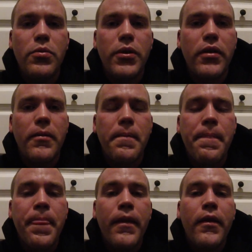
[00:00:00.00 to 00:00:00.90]
But
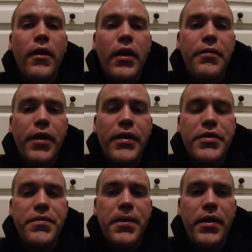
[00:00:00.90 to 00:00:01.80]
if you like
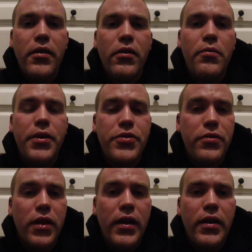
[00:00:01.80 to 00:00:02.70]
this video, make sure
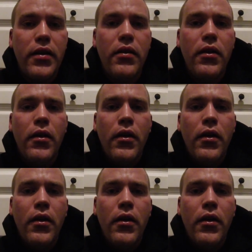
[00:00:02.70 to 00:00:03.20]
you like it.